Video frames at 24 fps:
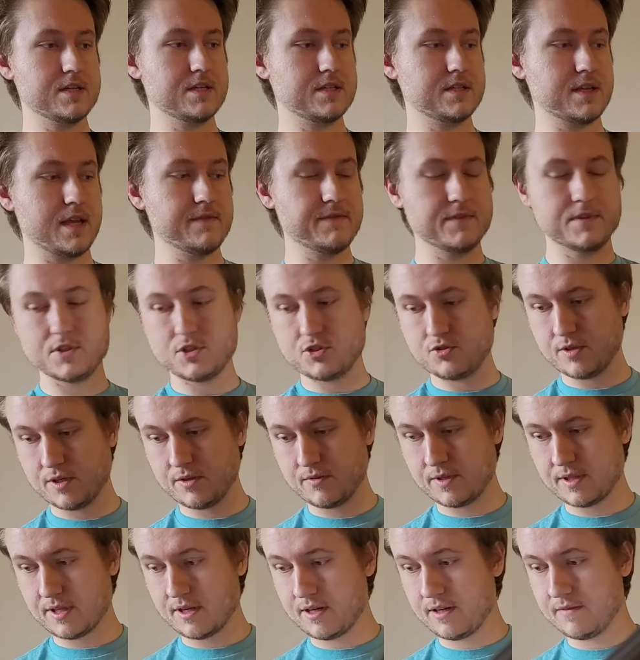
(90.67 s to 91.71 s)
saving the
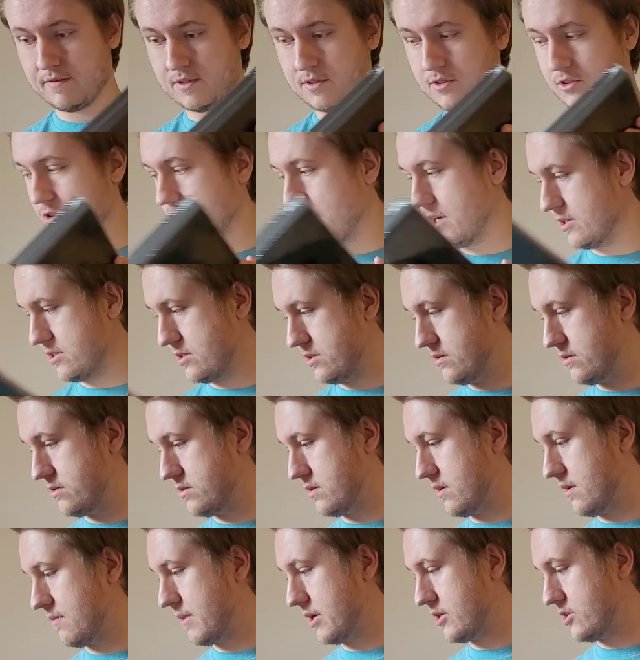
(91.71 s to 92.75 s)
shrink without even trying to,
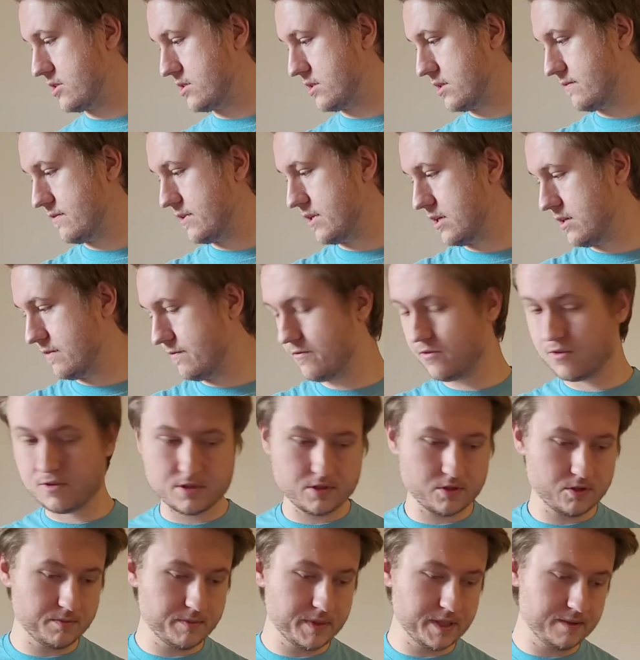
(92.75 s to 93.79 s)
so I might just leave it on for a
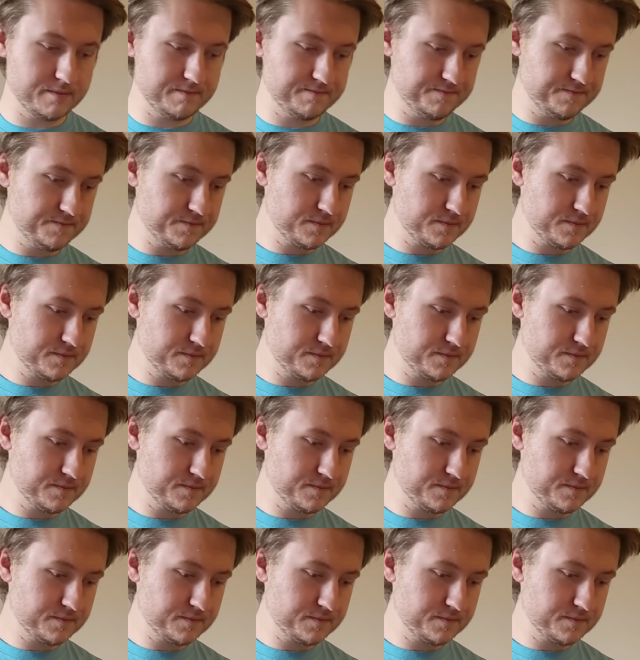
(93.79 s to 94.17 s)
little bit.